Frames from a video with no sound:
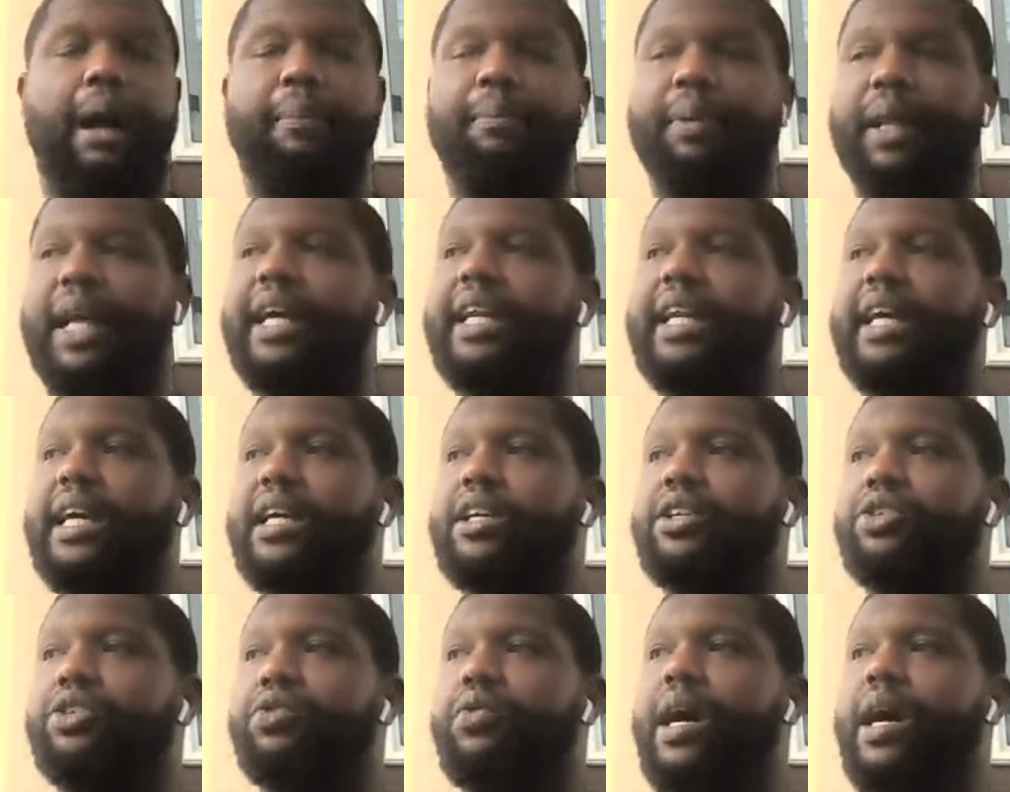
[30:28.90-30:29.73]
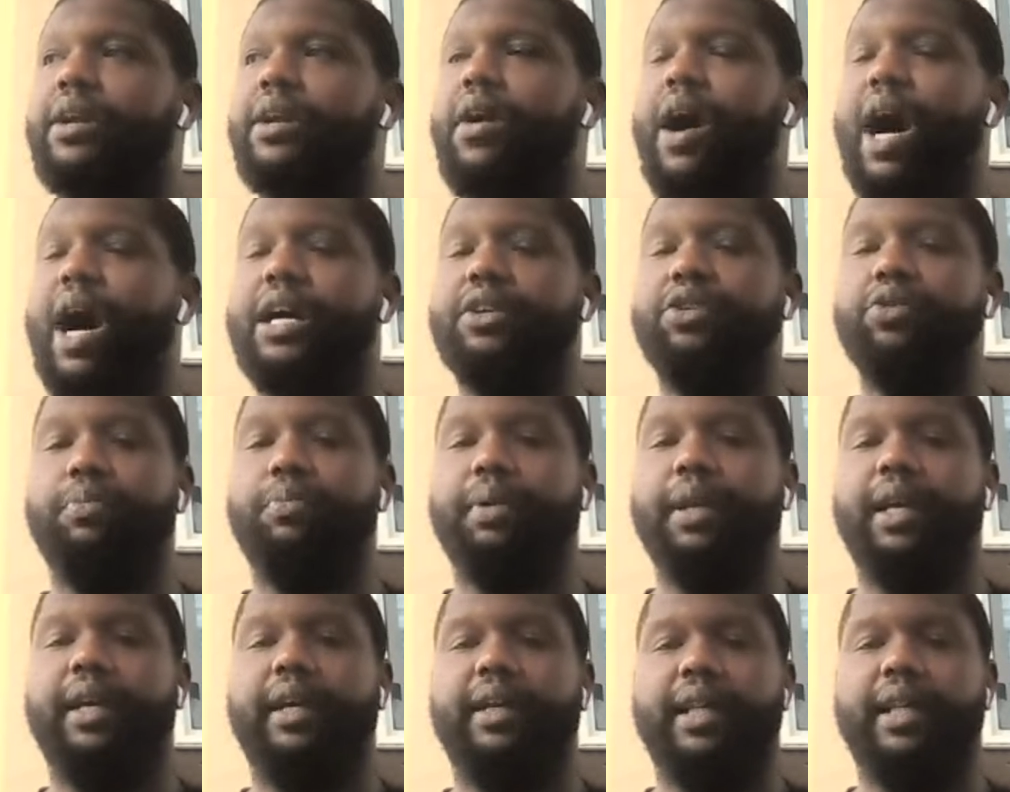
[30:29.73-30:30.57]
I played against you. I know how you
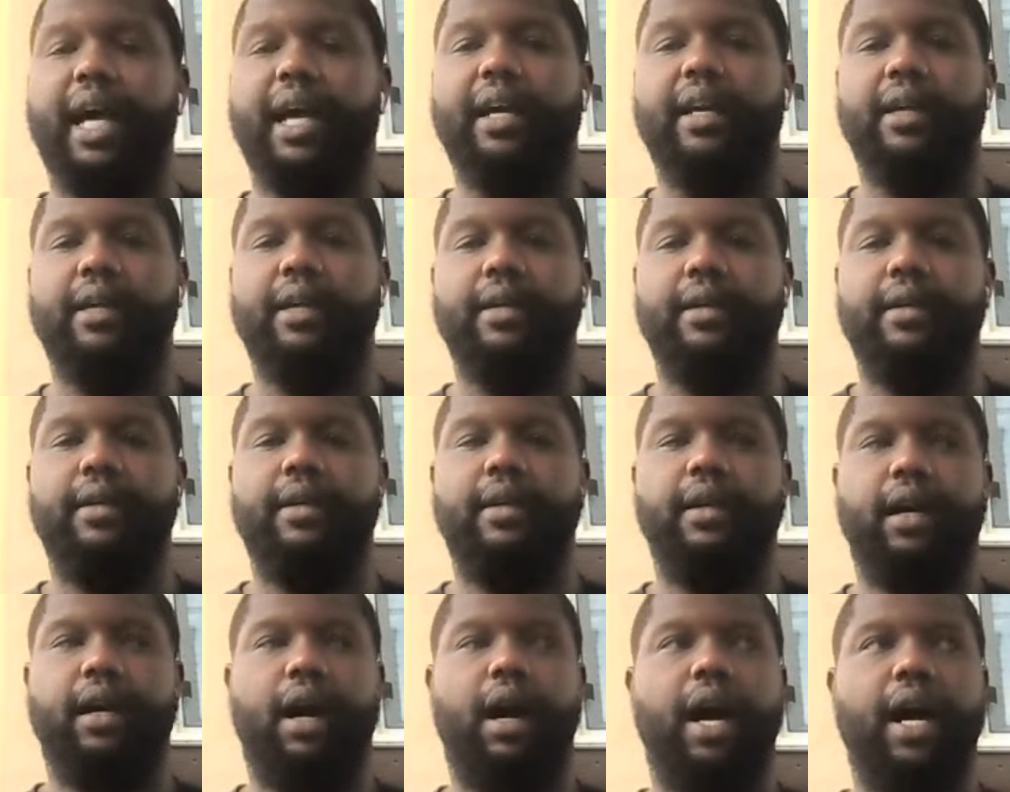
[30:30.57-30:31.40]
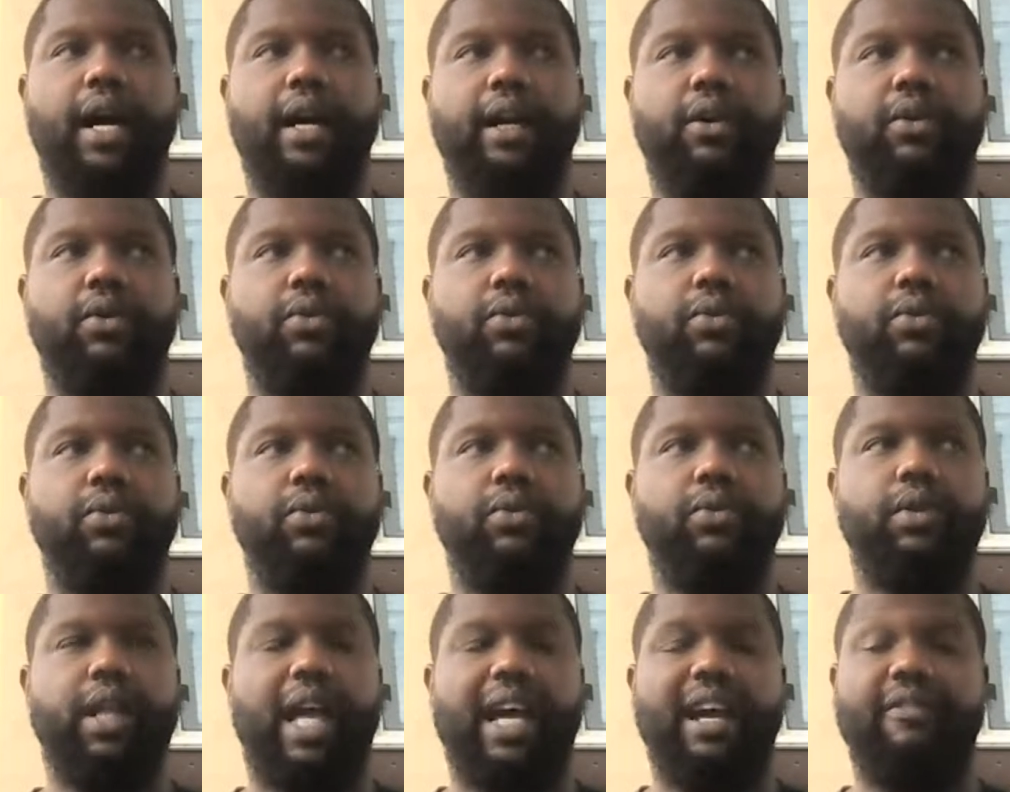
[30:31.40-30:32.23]
play. Like, all right, cool.
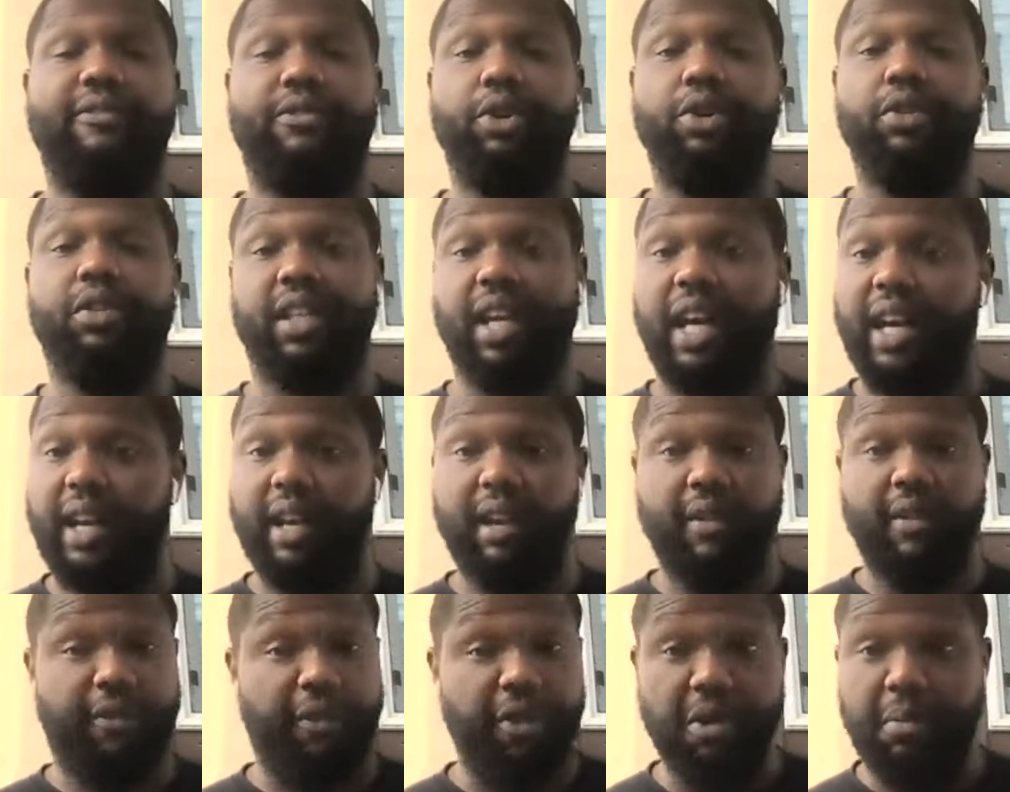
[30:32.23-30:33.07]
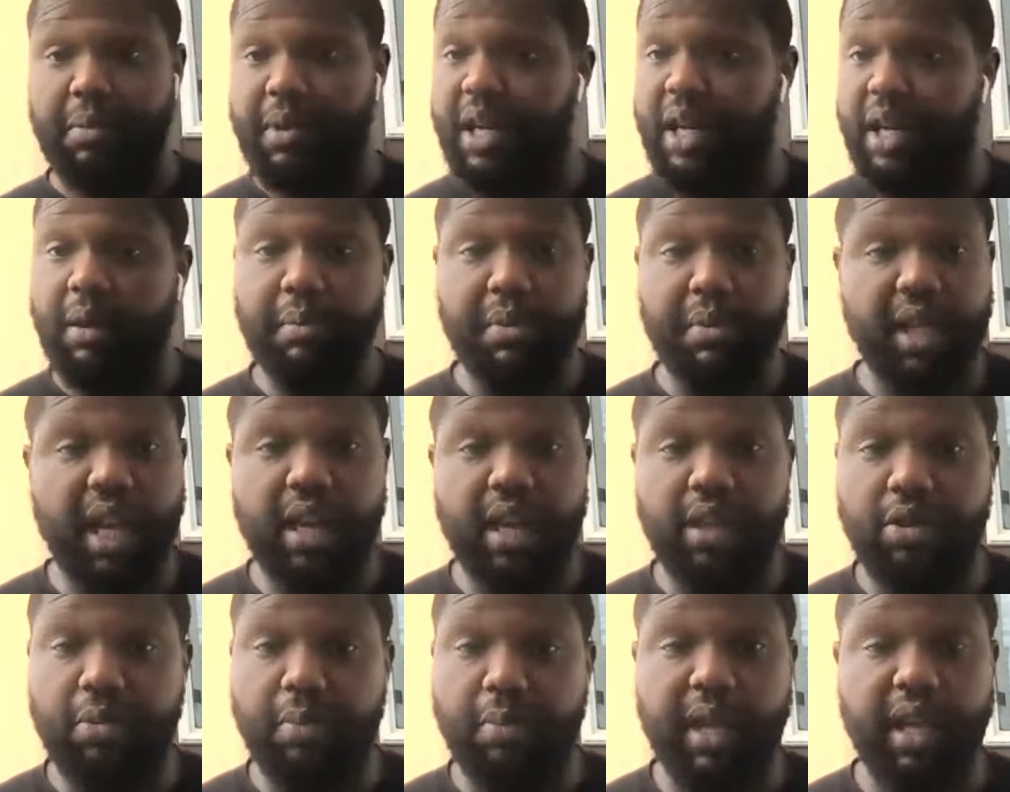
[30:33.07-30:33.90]
Like if you're studying film in the
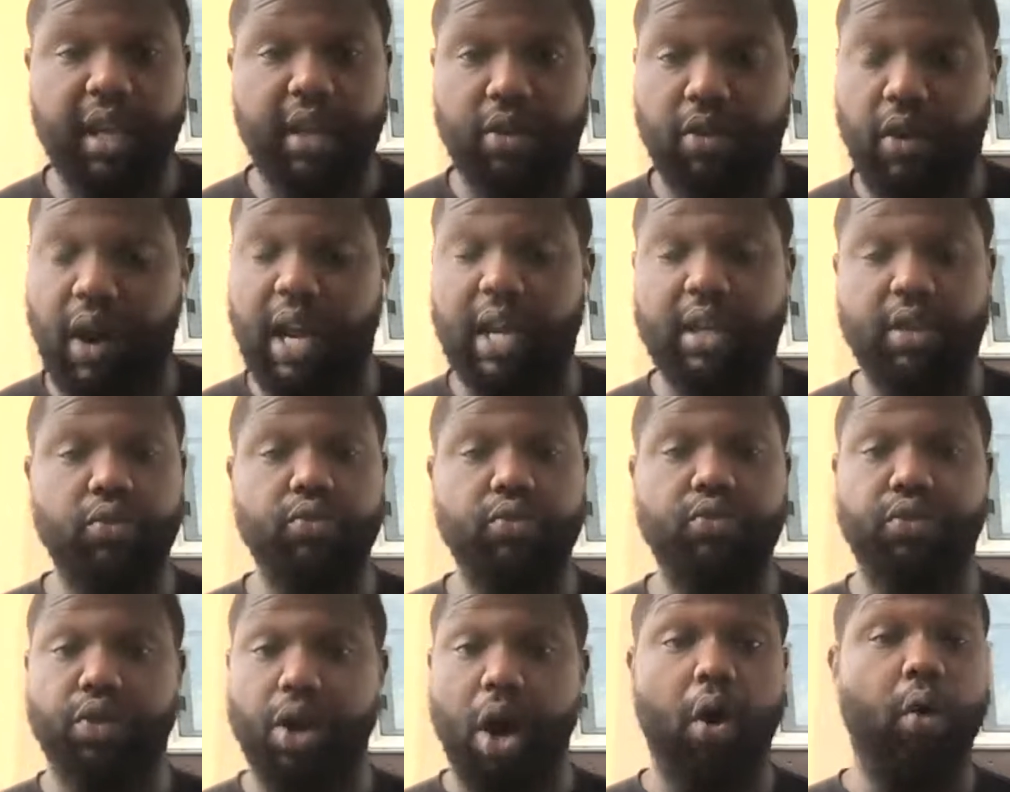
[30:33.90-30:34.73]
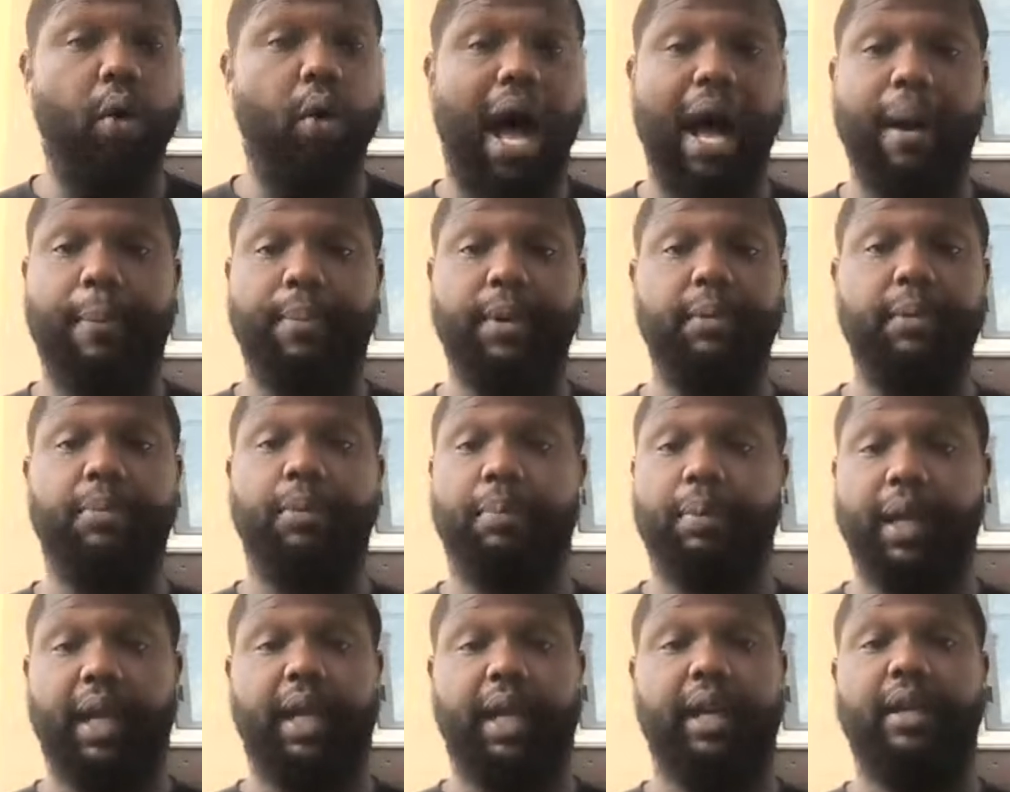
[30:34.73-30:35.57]
NBA and you're being great, you know how
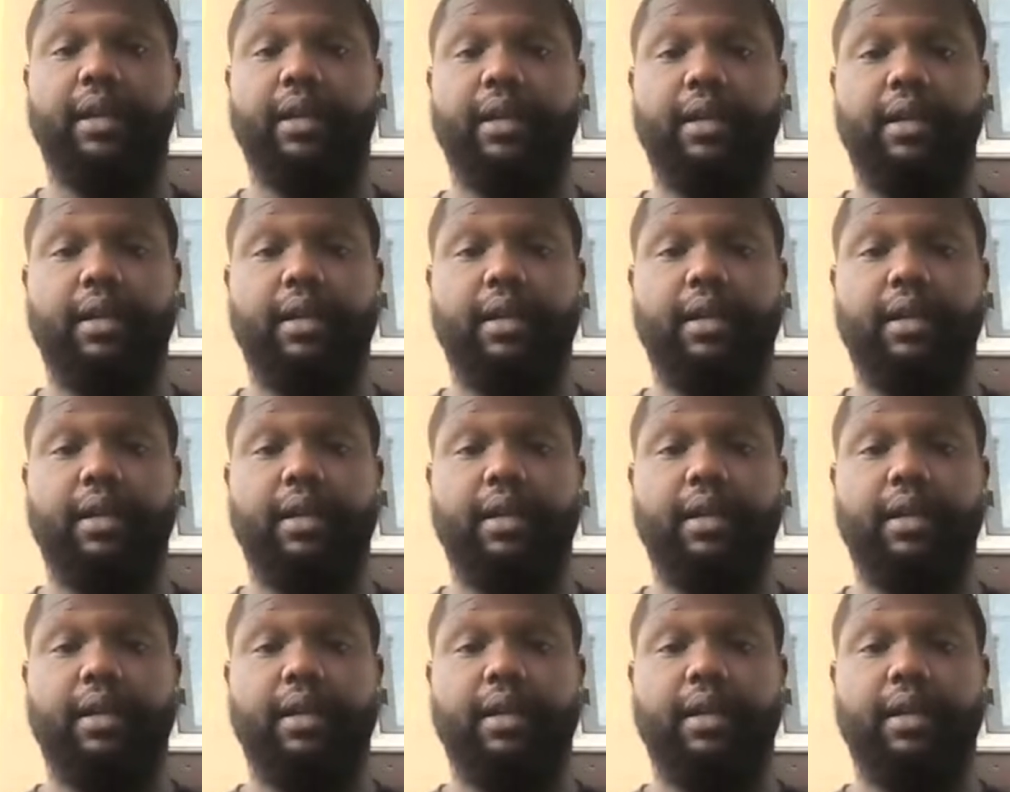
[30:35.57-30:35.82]
people play.